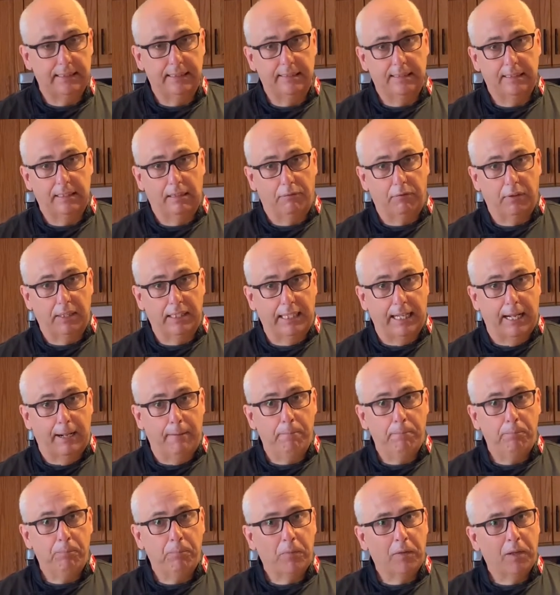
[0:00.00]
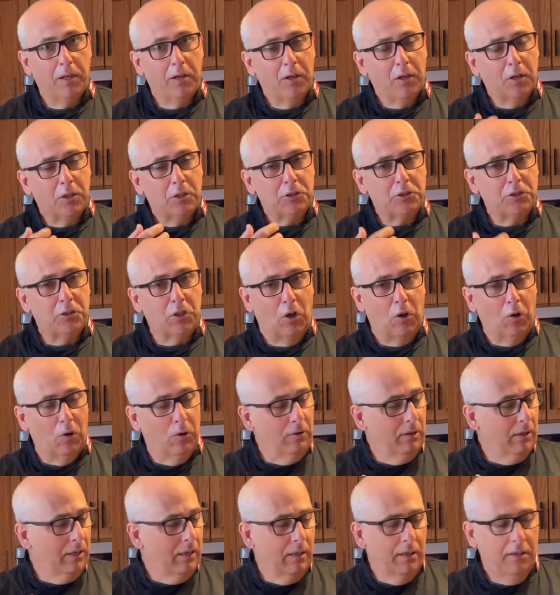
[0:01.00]
and stuff like that.
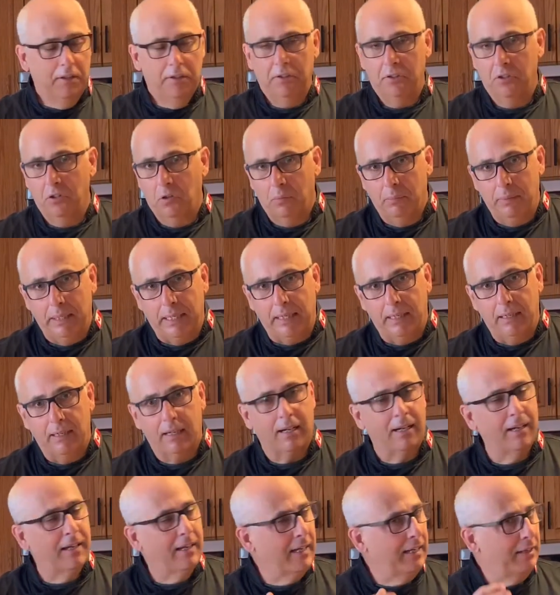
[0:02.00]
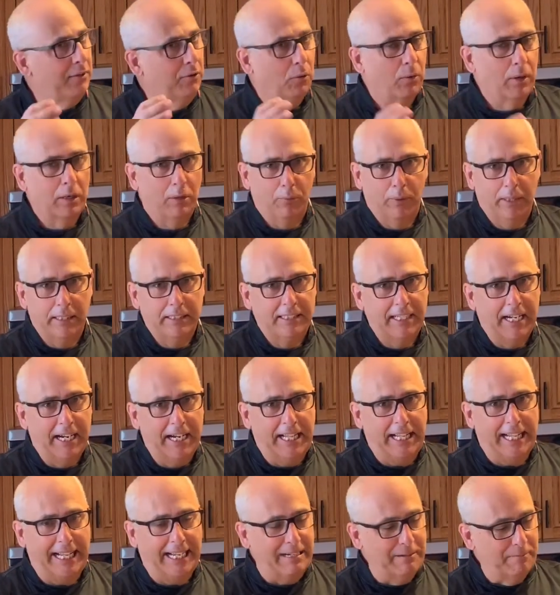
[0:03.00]
So, you know me, I don't want to waste
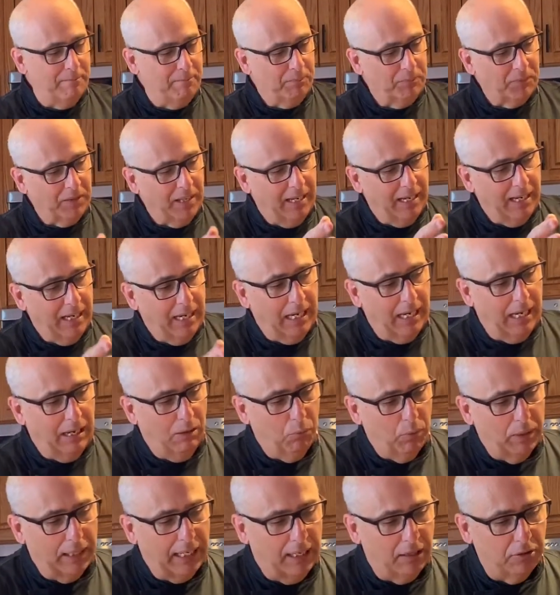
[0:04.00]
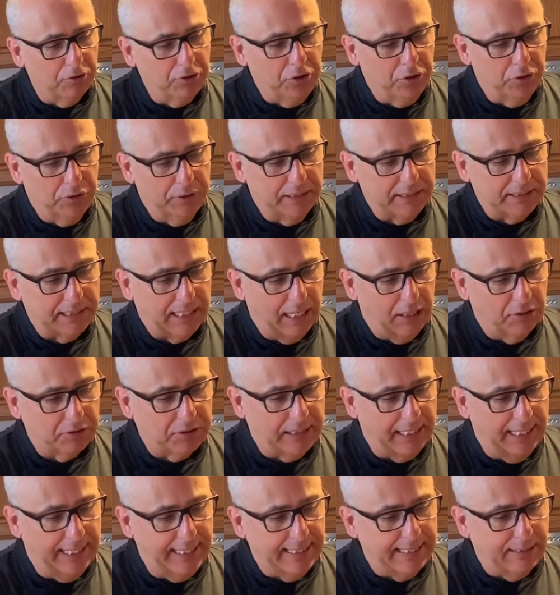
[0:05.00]
anything. What I'll do is I'll
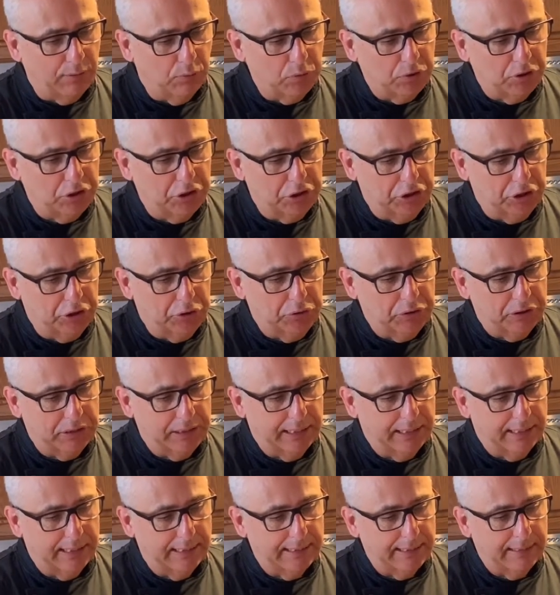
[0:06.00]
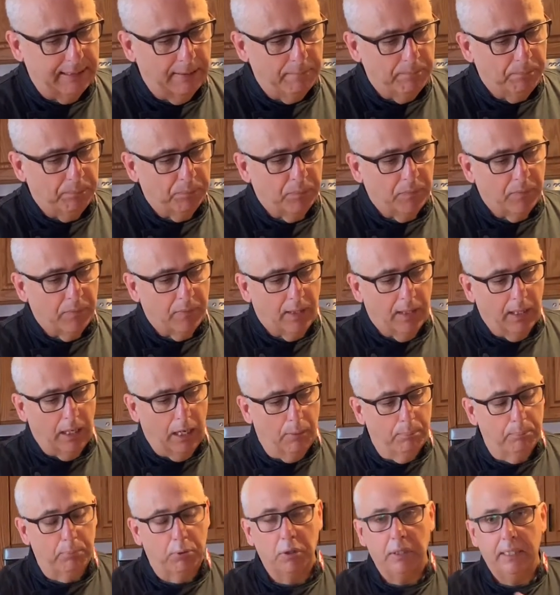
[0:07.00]
take those juices,
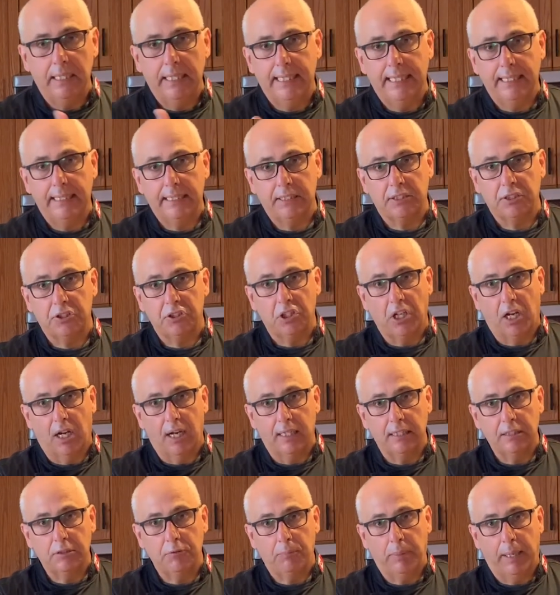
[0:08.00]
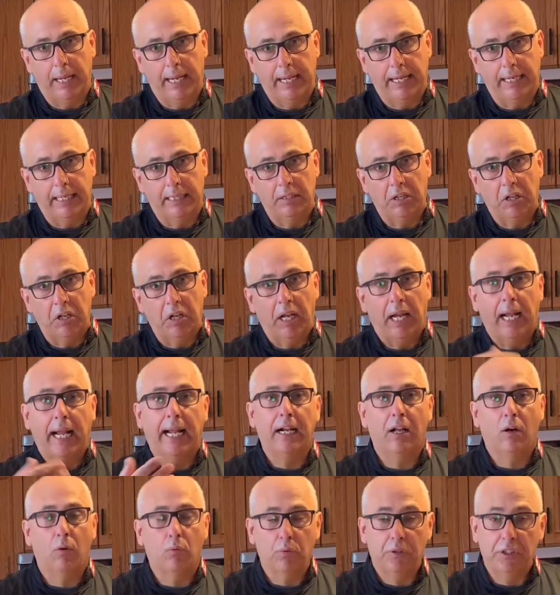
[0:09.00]
I'll put it in a saucepan,
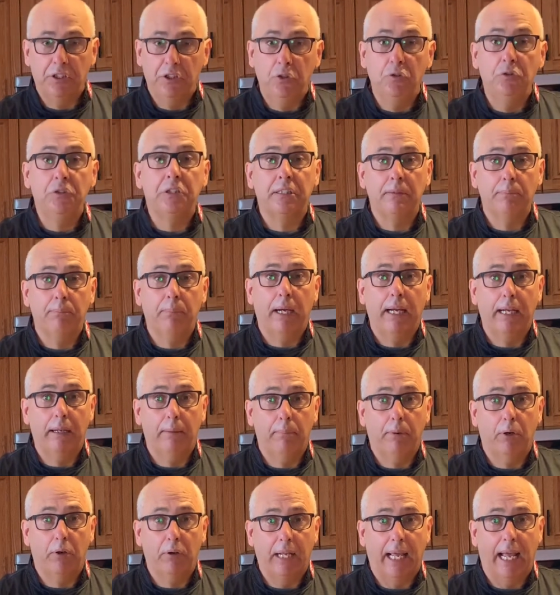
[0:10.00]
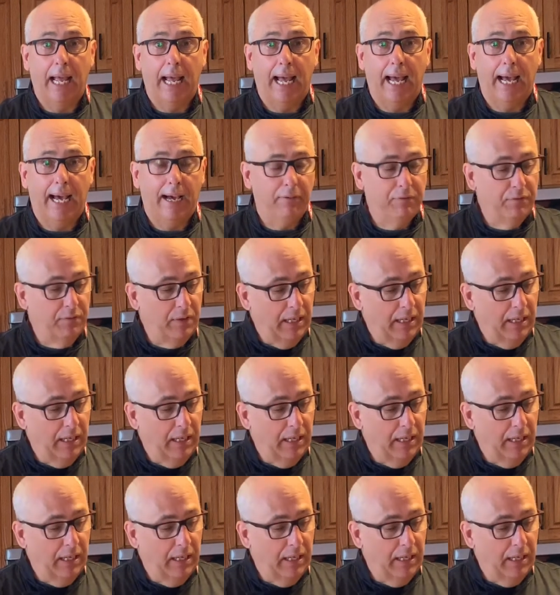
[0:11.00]
and I'll reduce it by about half.